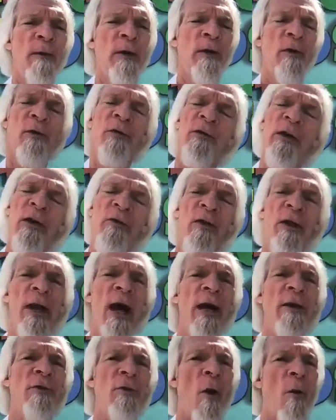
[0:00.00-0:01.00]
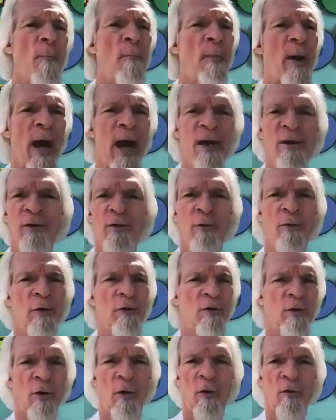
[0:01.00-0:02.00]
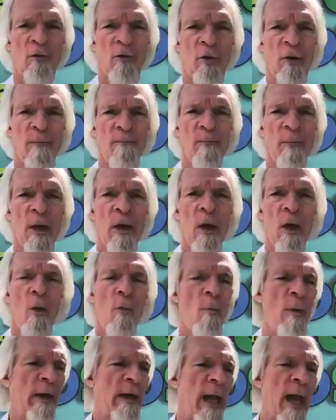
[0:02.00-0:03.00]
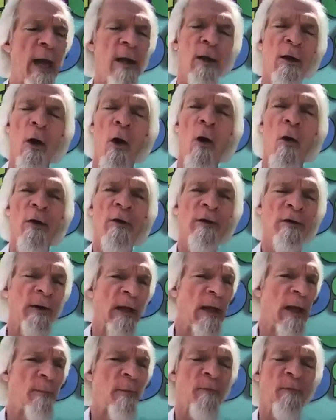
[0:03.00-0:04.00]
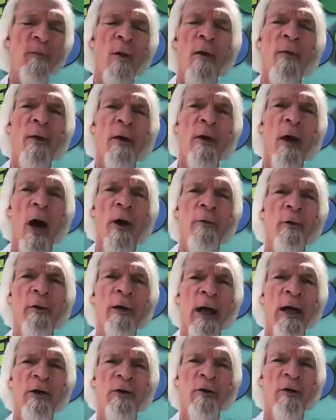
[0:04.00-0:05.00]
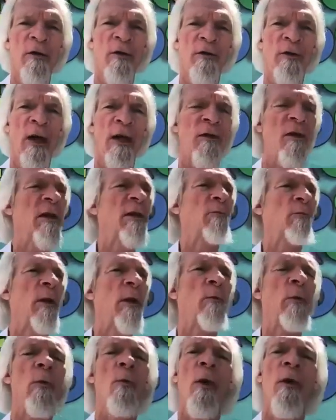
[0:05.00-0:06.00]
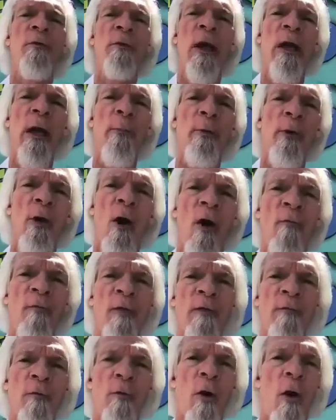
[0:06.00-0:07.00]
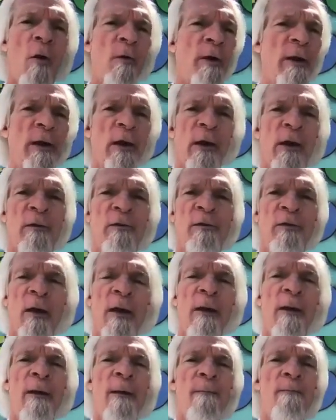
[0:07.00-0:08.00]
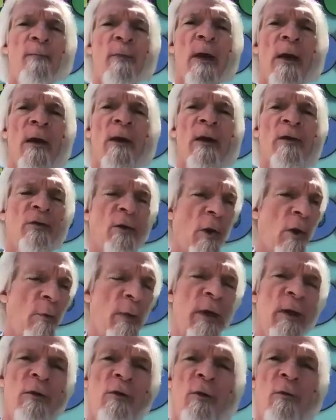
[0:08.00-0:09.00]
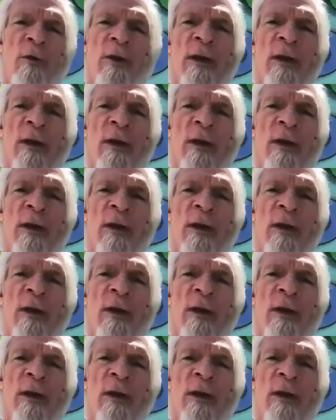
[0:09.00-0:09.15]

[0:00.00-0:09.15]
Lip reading: You know, Cynthia and I don't pastor a church. We can't go and stand up in front of the congregation and say, this week we want to take up an offering for all the kids so that we can do